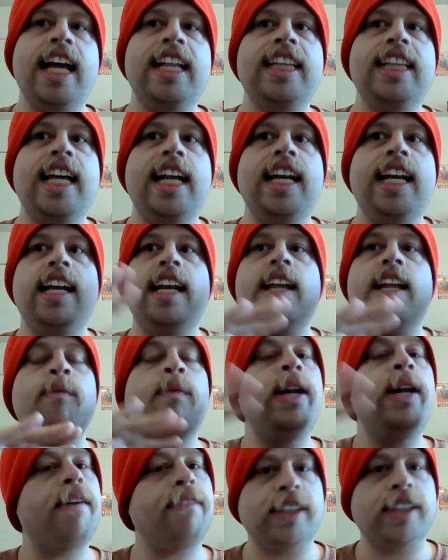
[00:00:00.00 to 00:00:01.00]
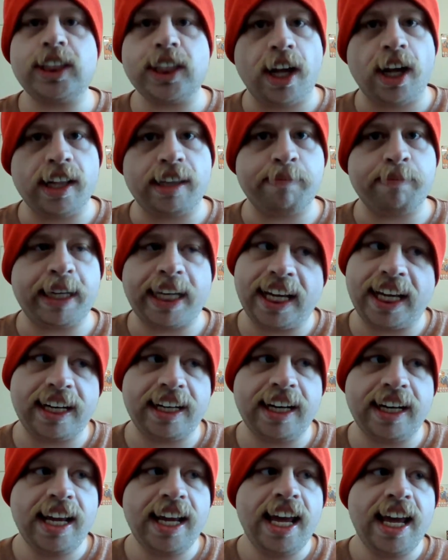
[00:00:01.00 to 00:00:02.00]
and then we never saw them
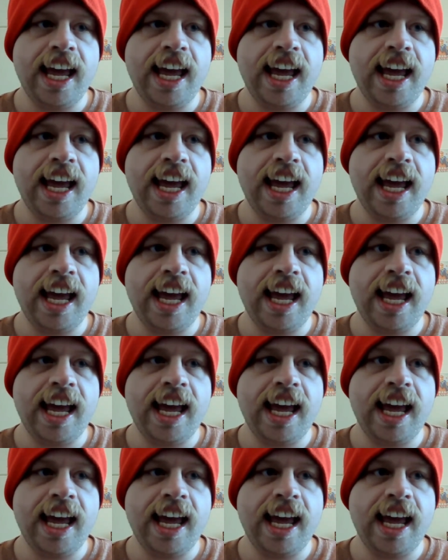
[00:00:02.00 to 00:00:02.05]
again.